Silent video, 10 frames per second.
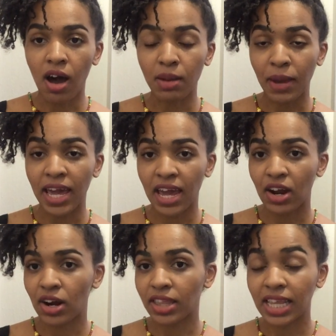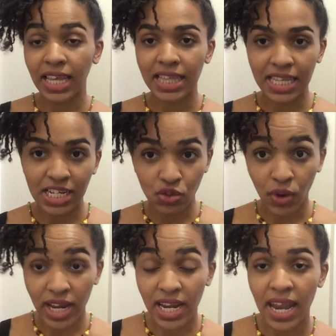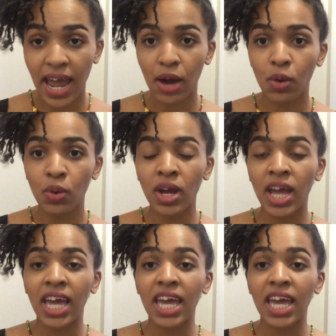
on my hair at the length it is right now,